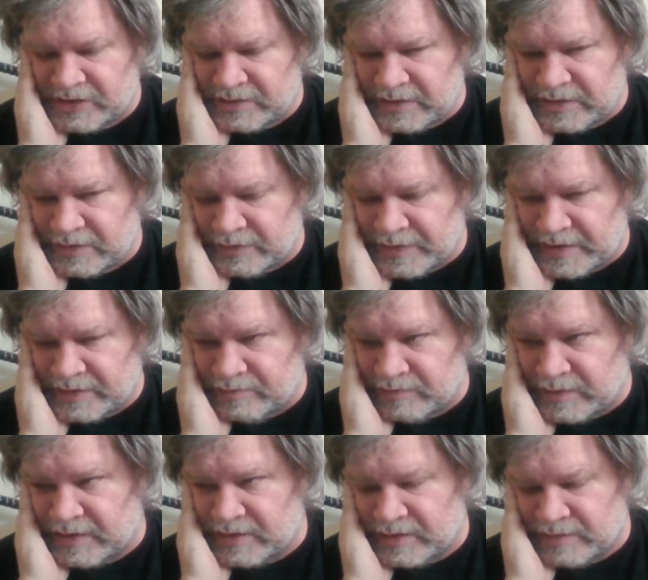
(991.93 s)
and we go there and
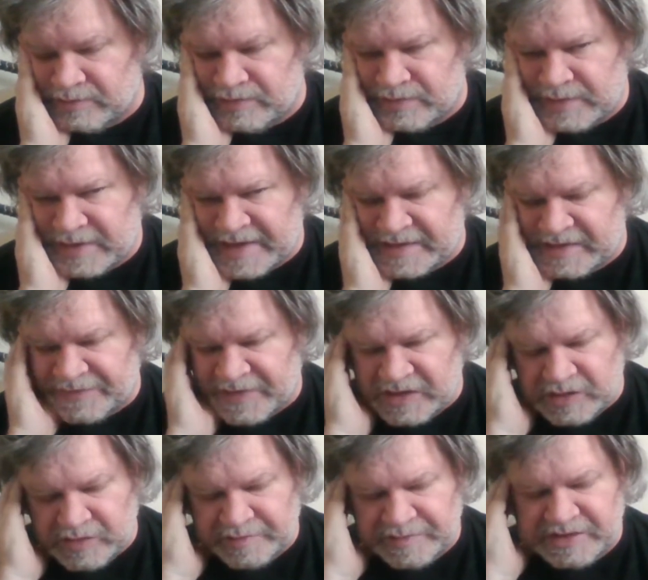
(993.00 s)
get the cans of
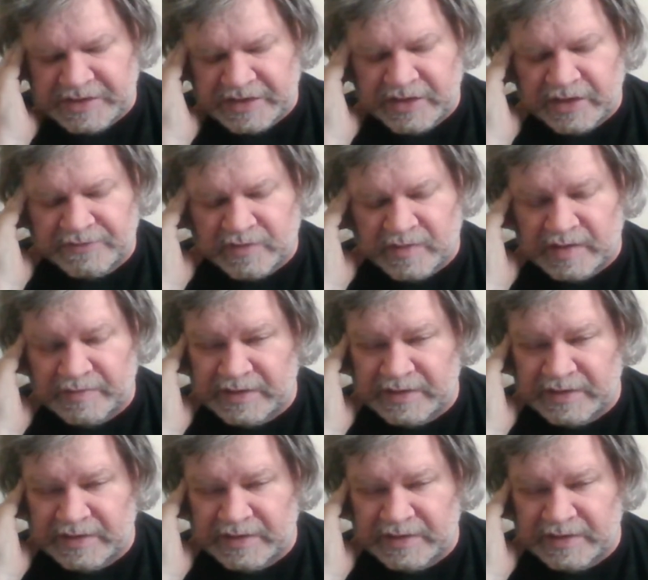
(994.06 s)
veggies we've been sitting on for a while.